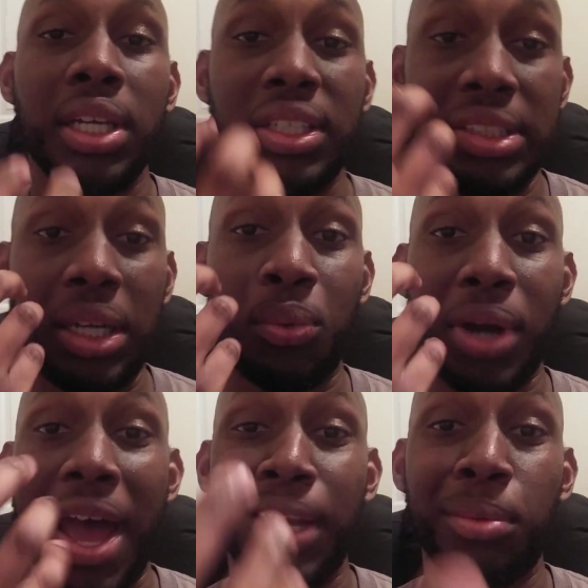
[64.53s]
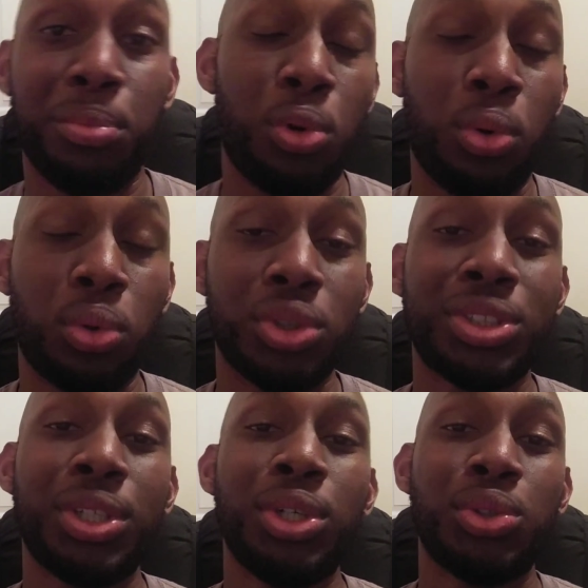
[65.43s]
is that we're adding
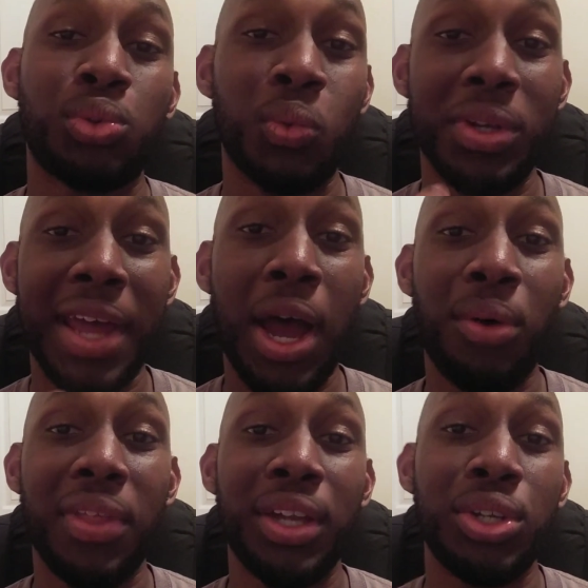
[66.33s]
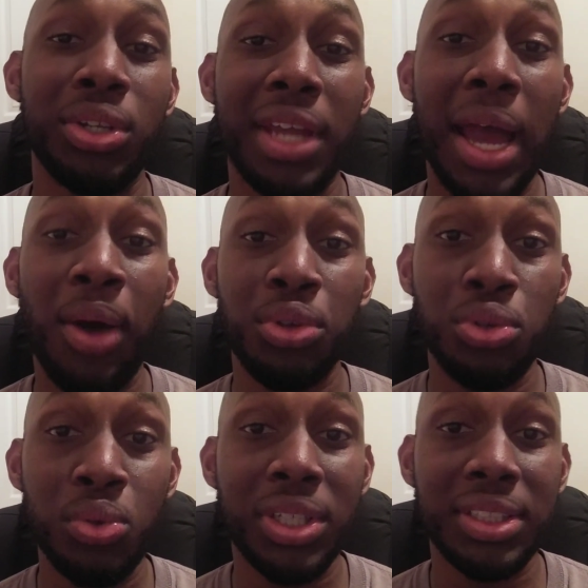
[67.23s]
polls. So now
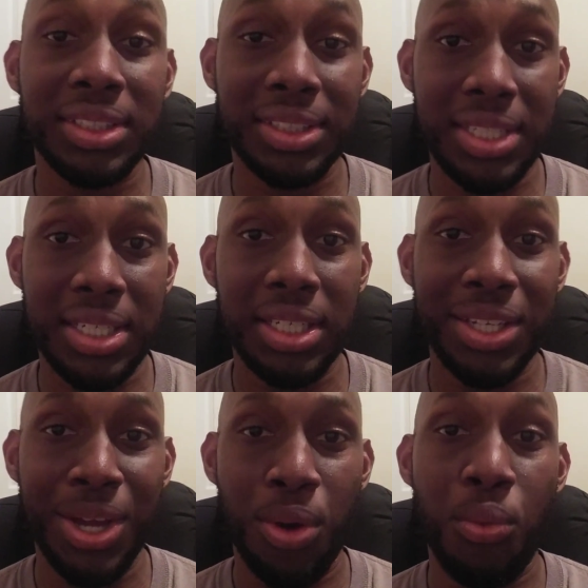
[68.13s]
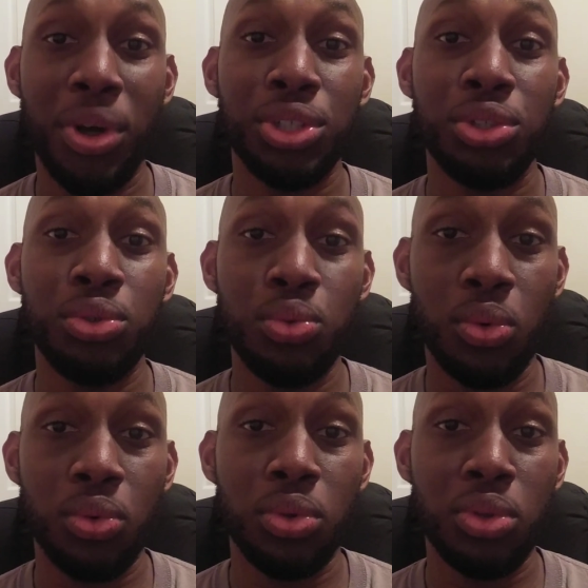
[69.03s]
you can see what you